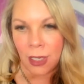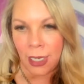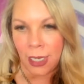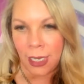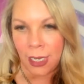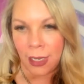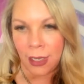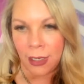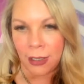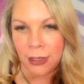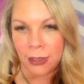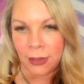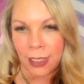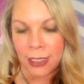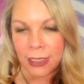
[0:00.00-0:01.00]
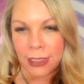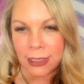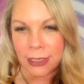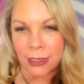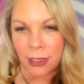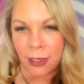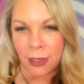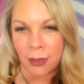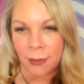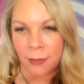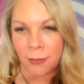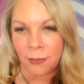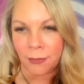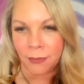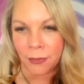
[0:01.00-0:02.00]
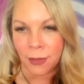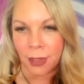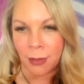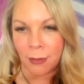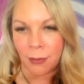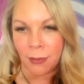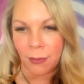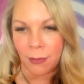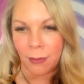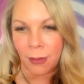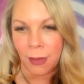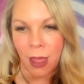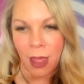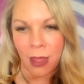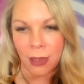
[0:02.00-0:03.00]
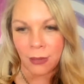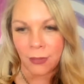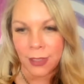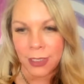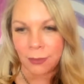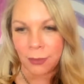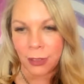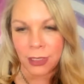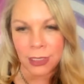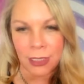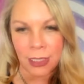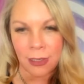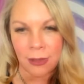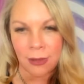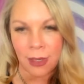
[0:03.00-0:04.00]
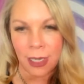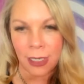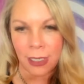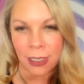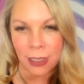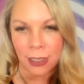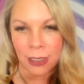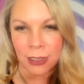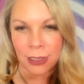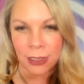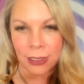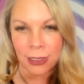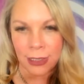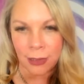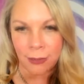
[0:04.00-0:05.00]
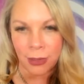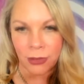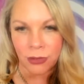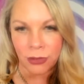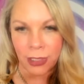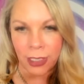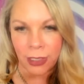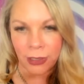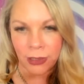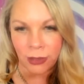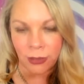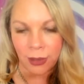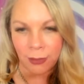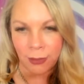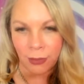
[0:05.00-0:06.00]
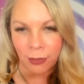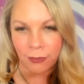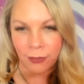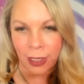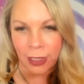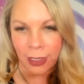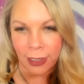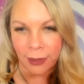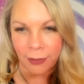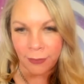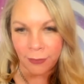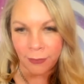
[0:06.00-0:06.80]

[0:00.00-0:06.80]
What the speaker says: And let's block this person that is, let's see, I'm not sure how to do it, but we've got